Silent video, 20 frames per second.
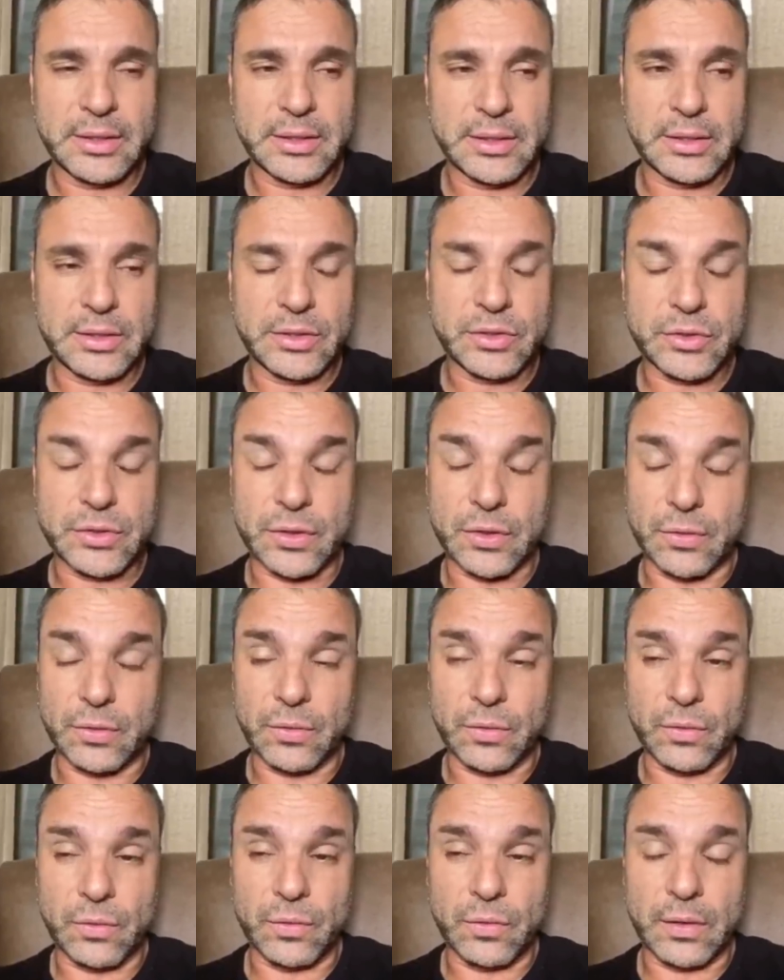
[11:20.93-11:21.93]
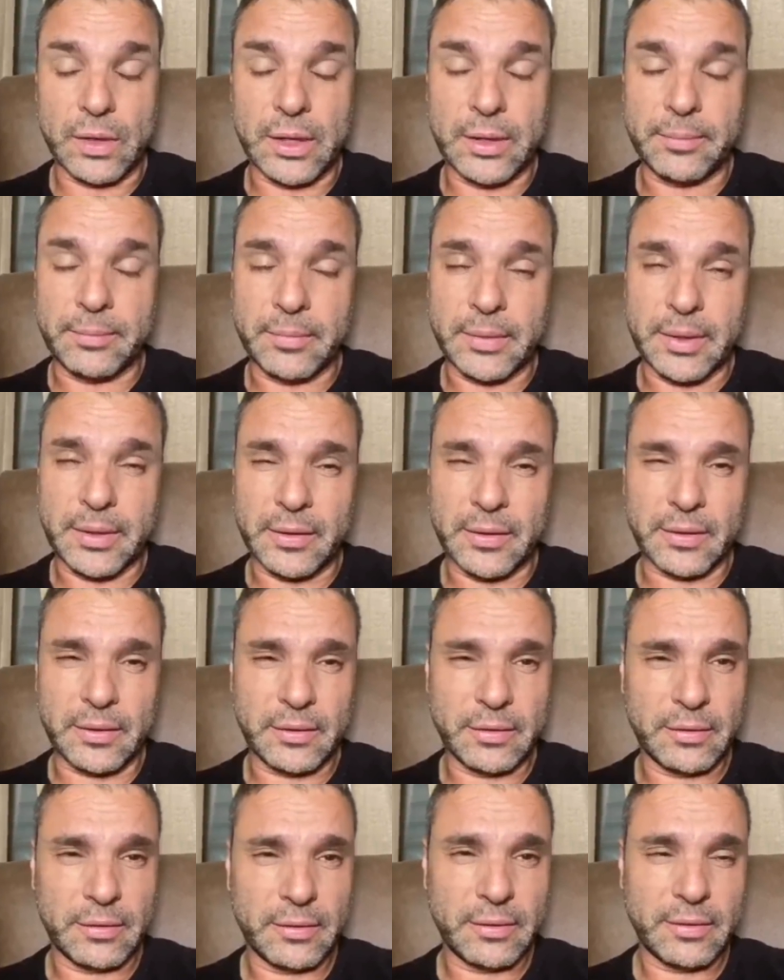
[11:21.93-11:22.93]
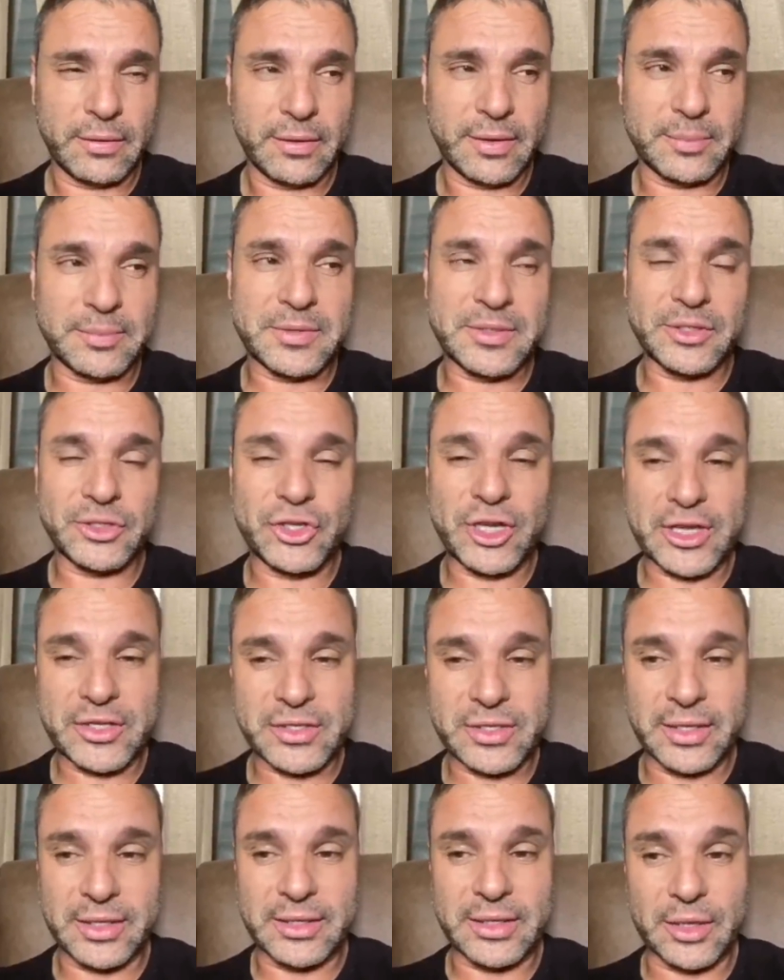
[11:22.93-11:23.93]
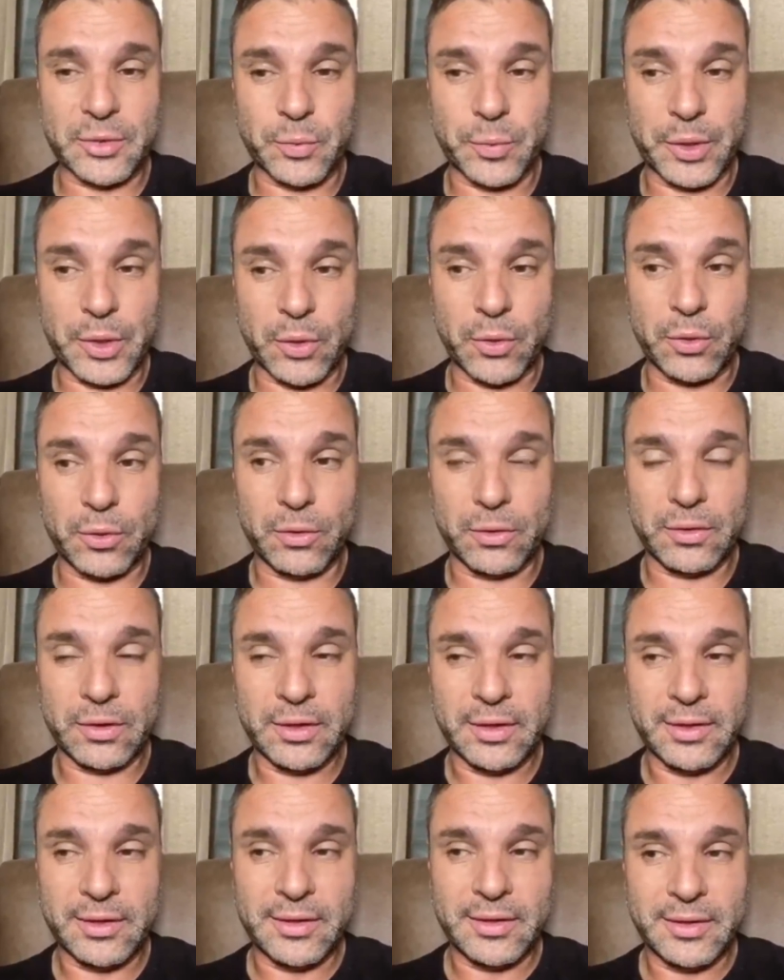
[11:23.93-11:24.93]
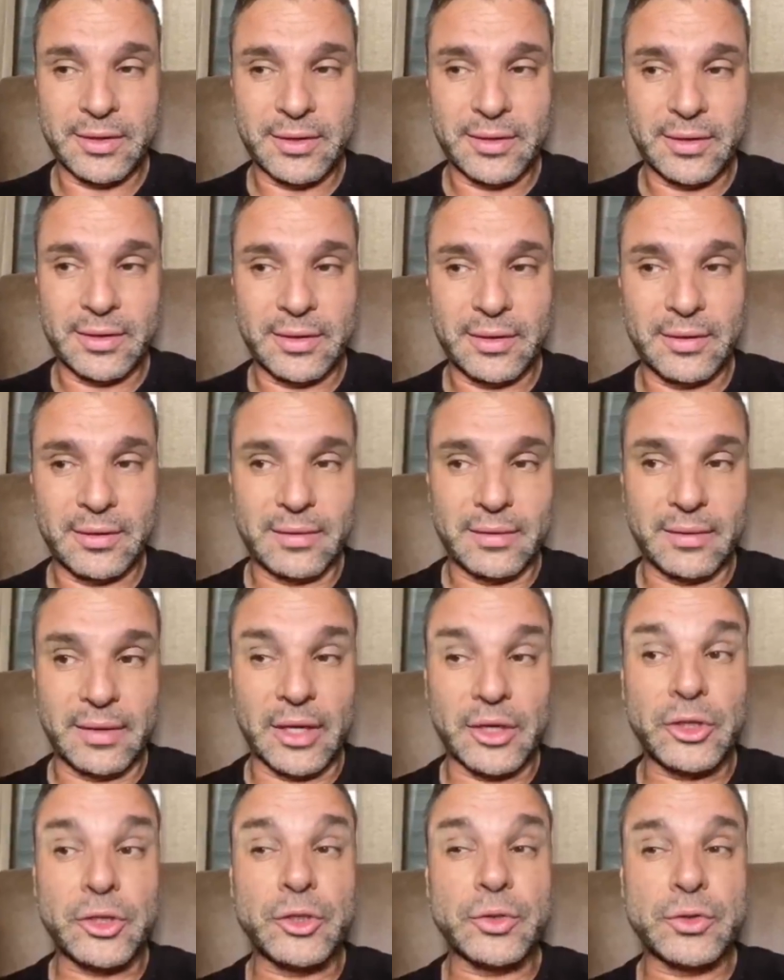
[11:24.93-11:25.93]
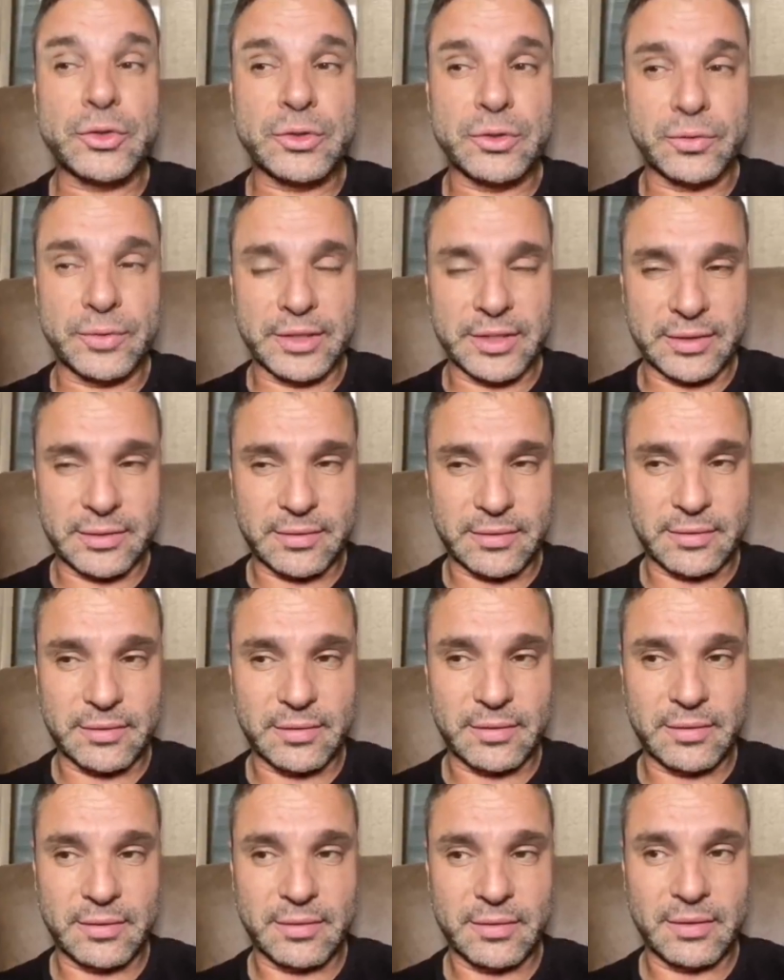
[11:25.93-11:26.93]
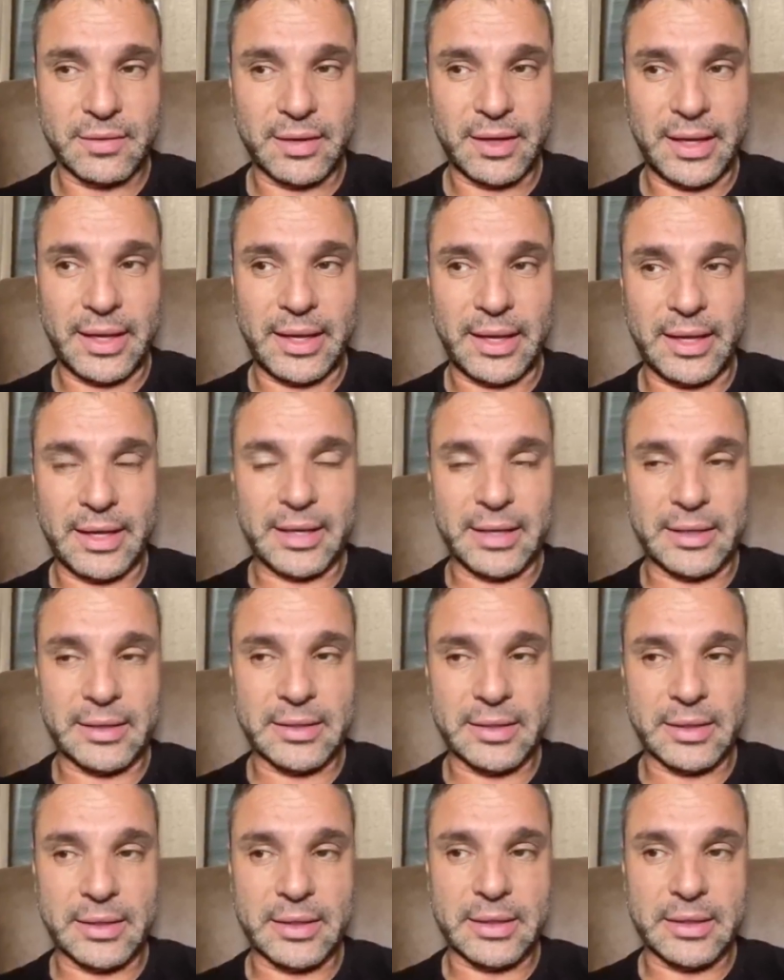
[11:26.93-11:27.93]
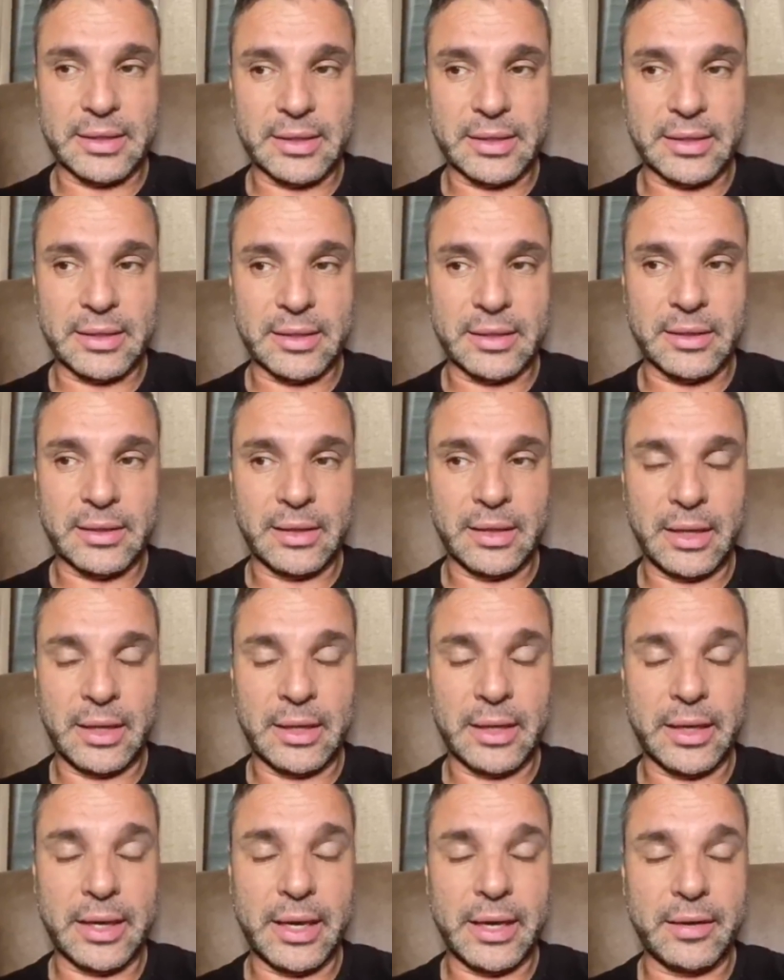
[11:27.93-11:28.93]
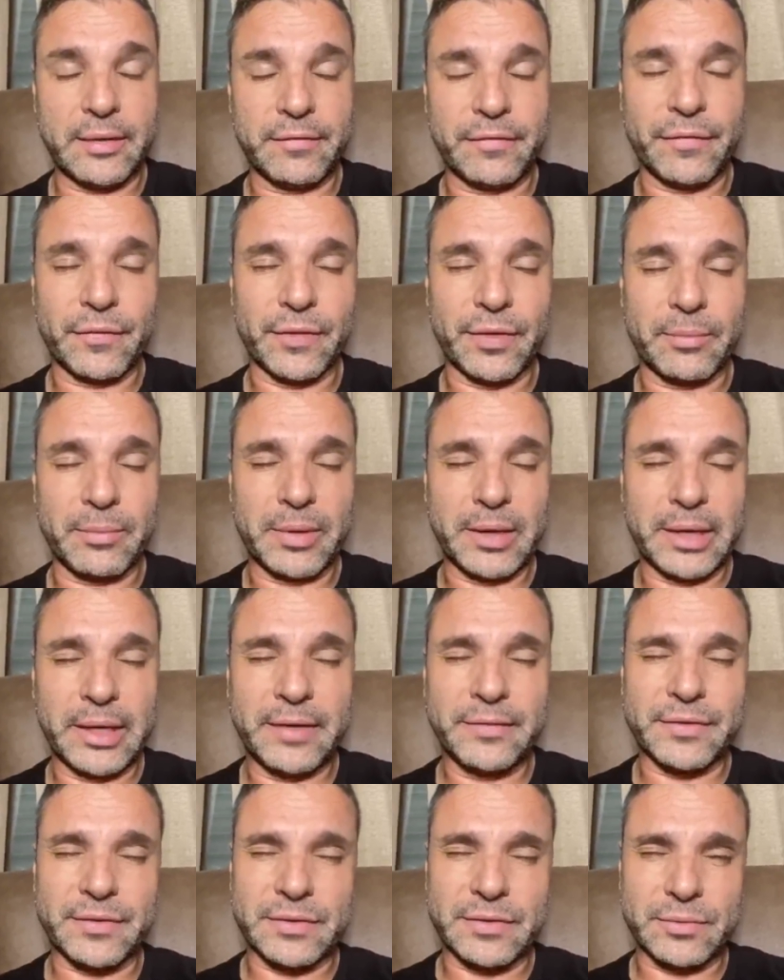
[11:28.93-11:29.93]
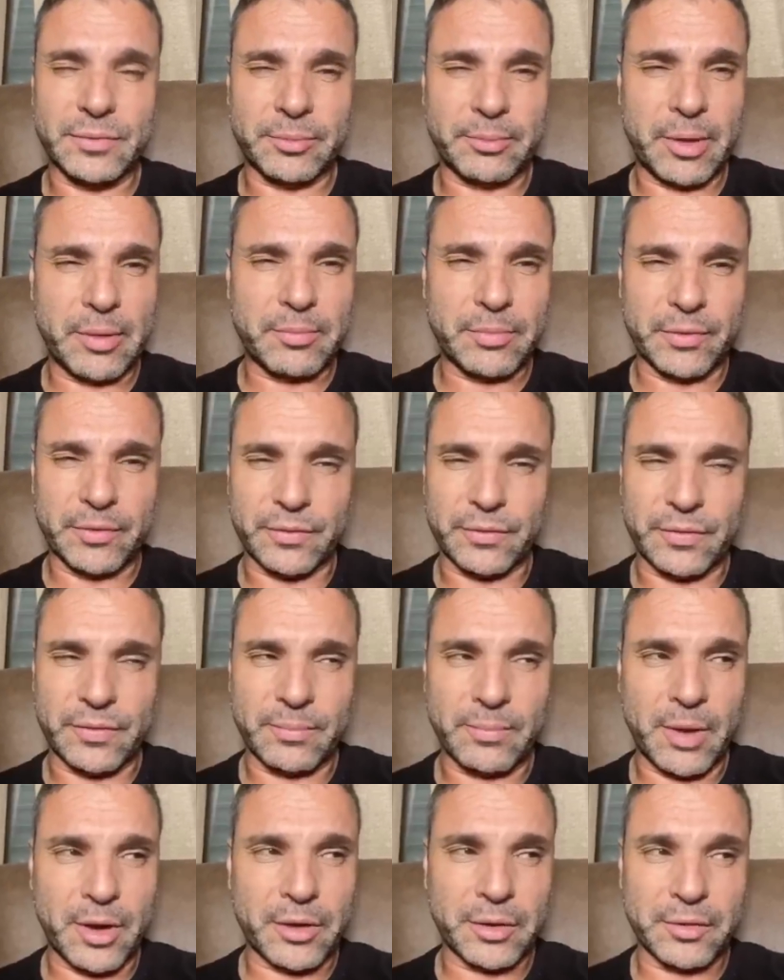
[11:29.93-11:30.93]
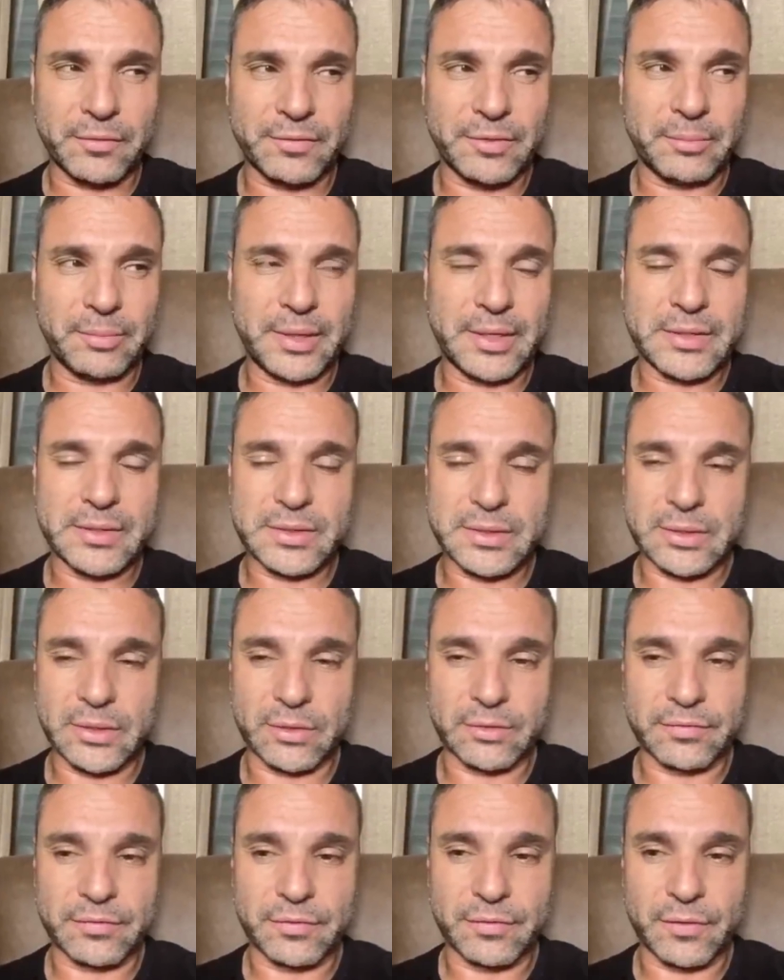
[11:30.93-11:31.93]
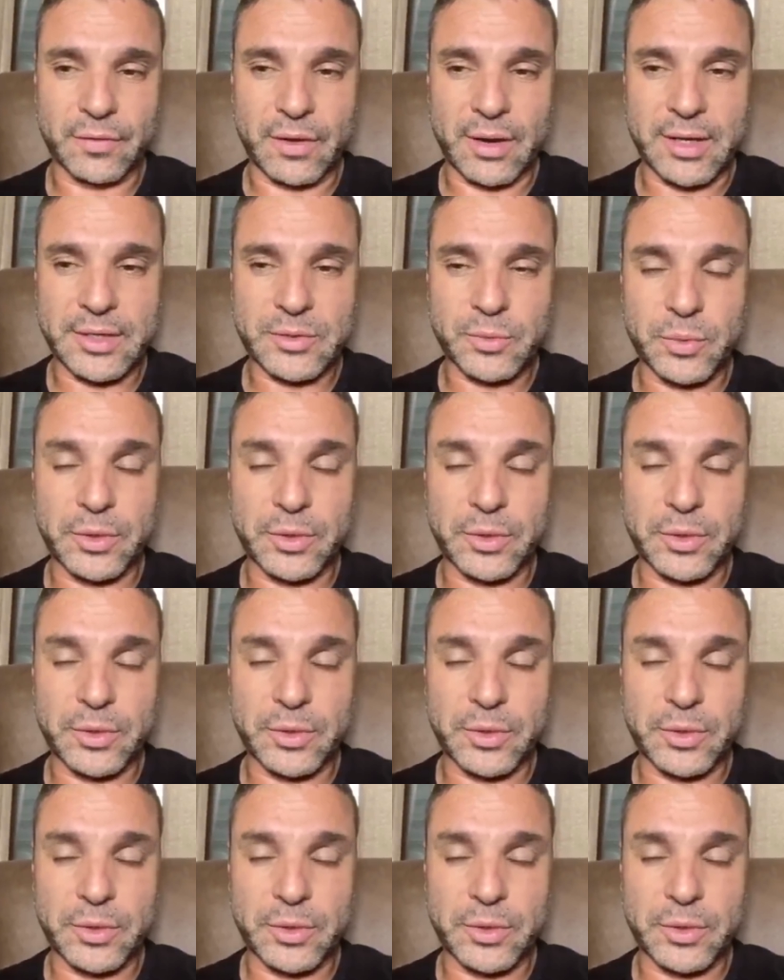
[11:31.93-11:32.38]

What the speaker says: So I'm suggesting that we all get used to it, and again, for the believers, remember the mark of the beast is not for us.